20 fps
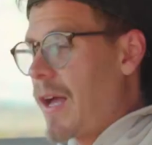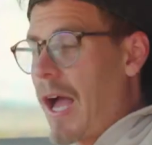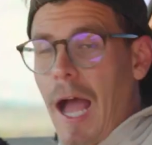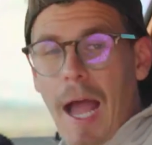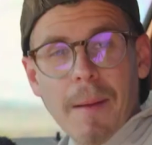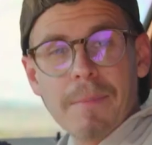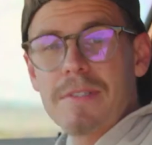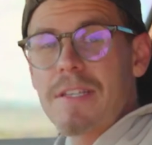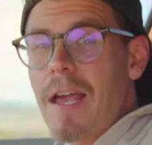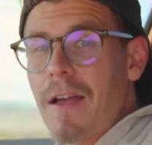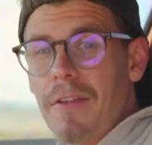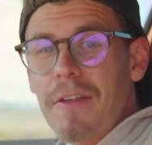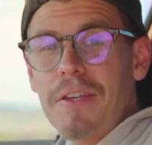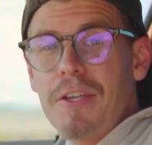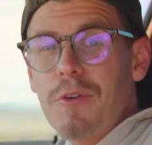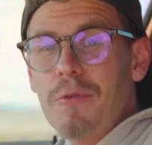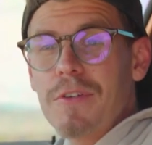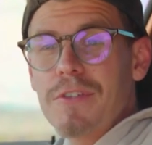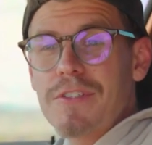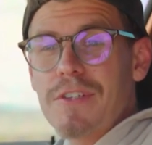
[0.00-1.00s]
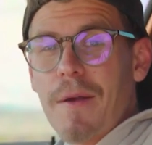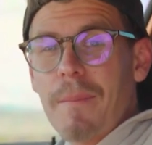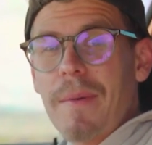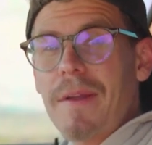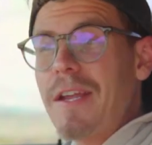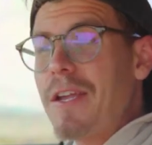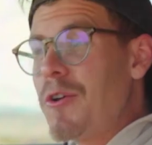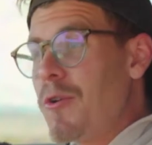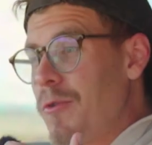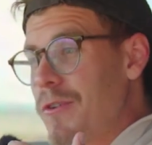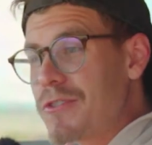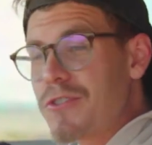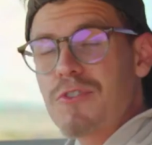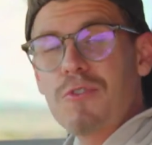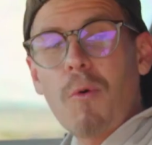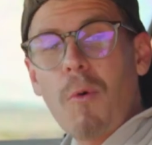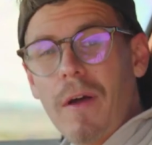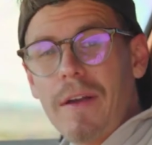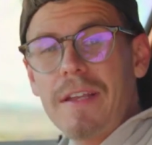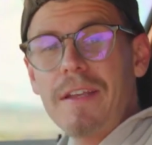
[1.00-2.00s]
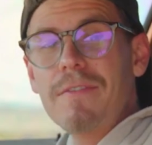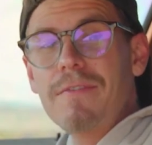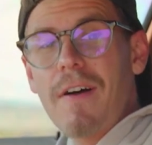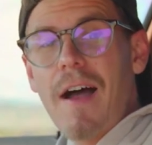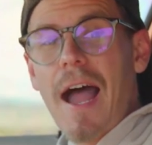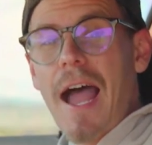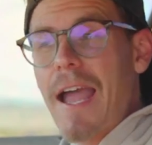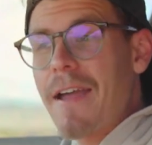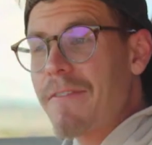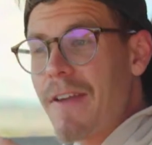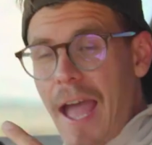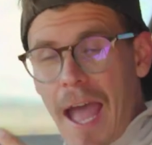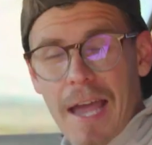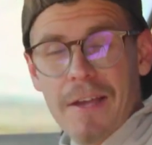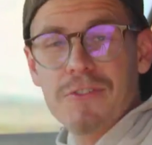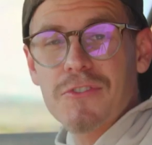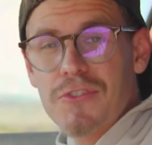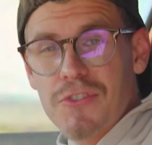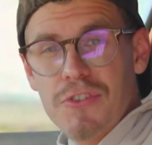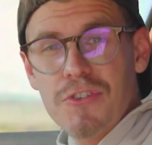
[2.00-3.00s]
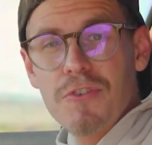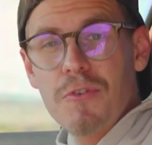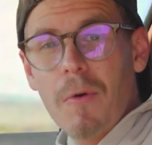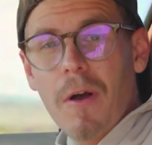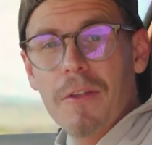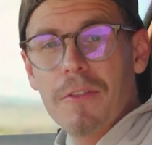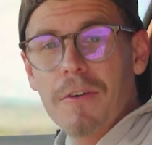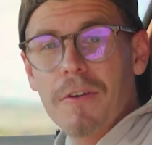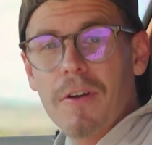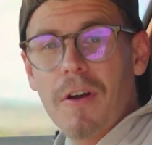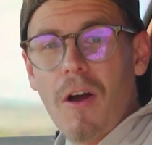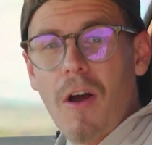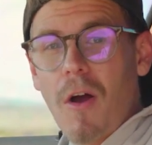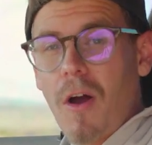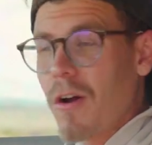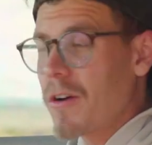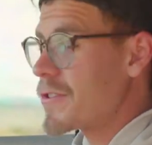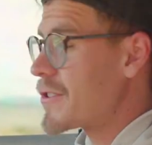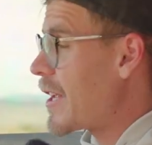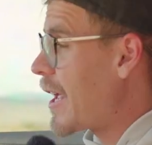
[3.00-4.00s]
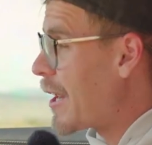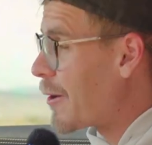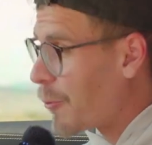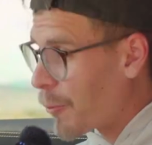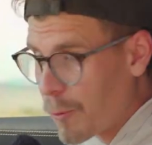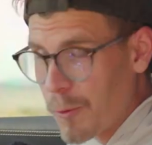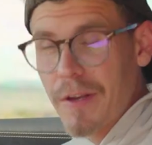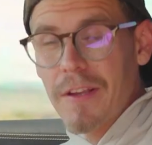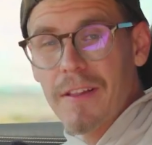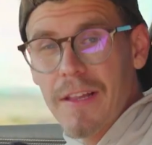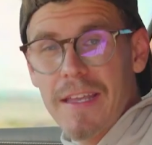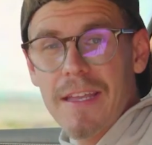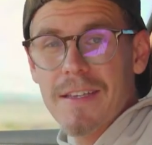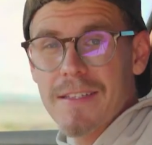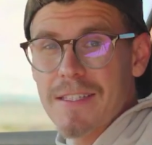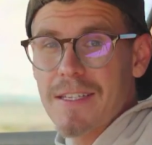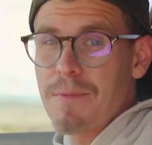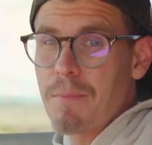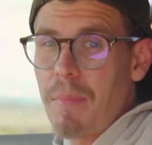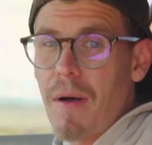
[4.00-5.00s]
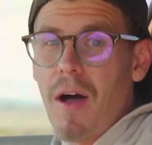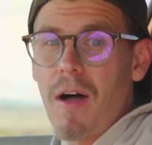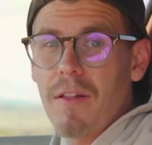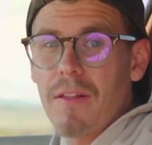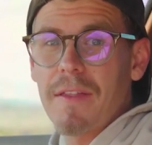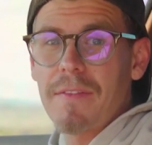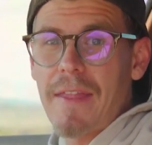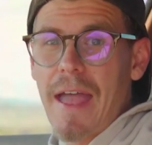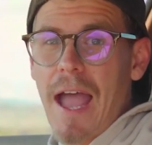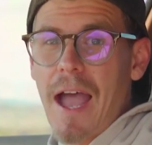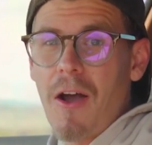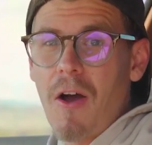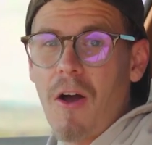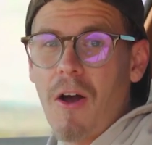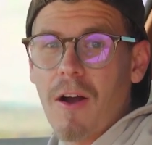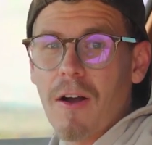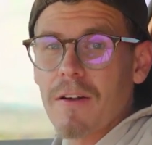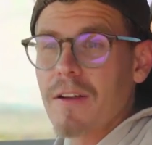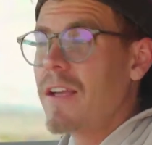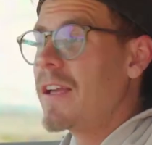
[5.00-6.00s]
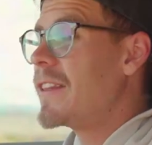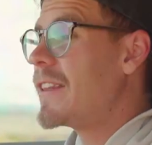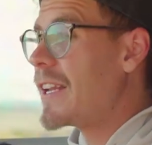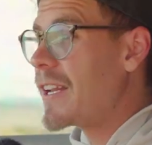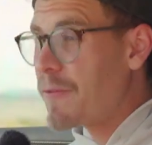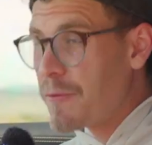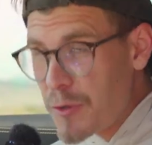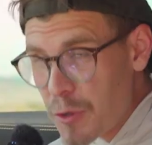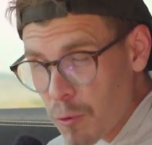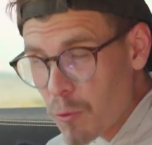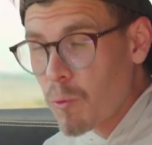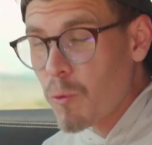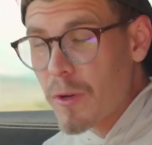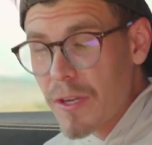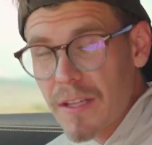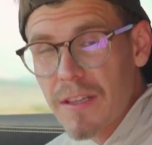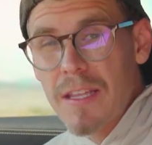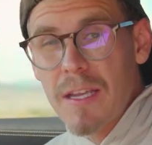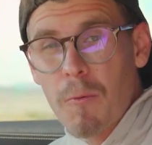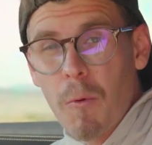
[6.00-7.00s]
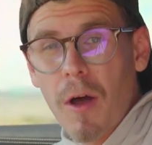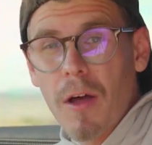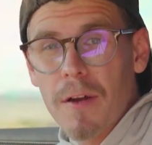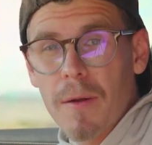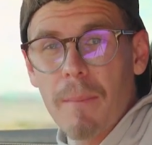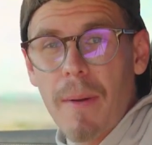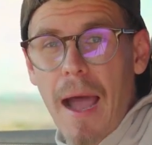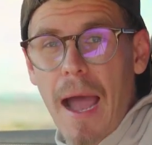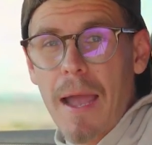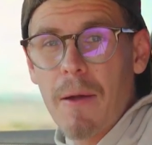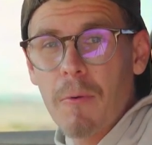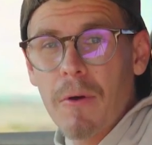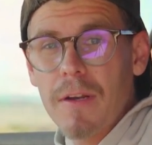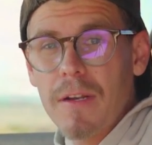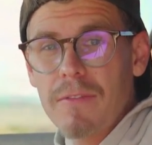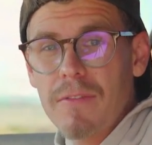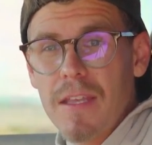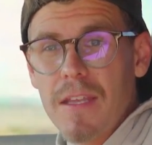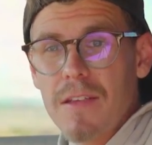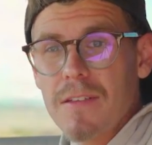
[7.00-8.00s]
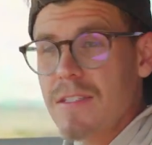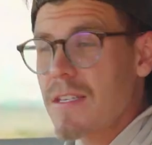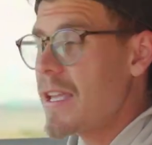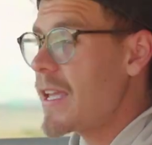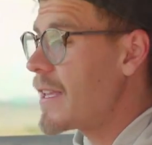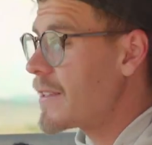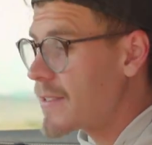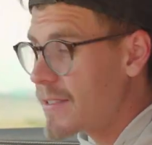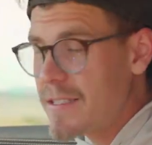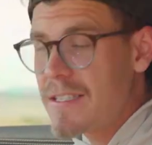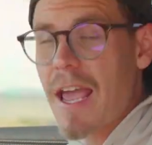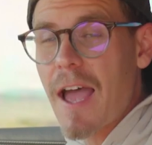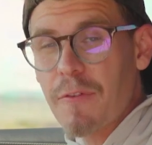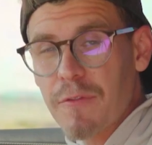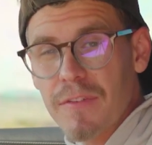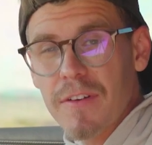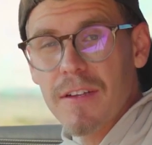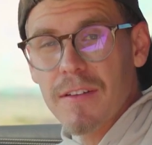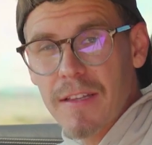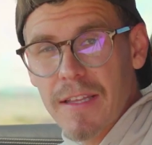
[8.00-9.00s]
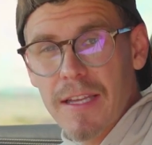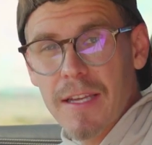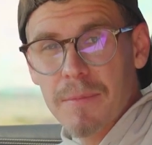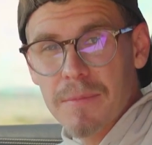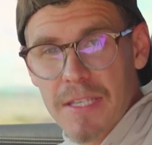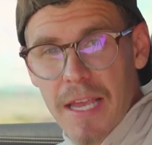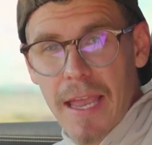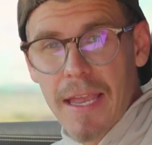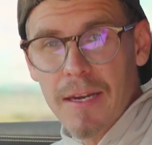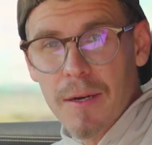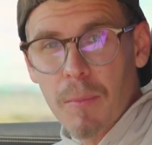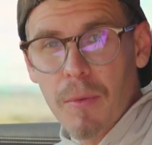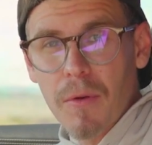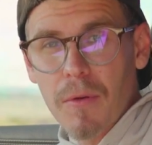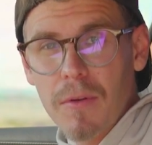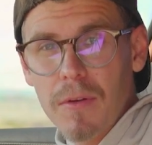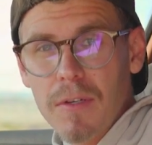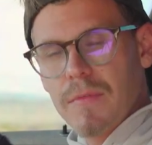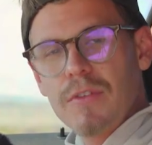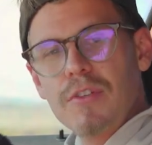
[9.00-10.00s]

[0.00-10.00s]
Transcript: I'm telling you as somebody who is 25, has 2 other cars, and really isn't balling that hard, that if you really want to buy one of these, it's definitely obtainable.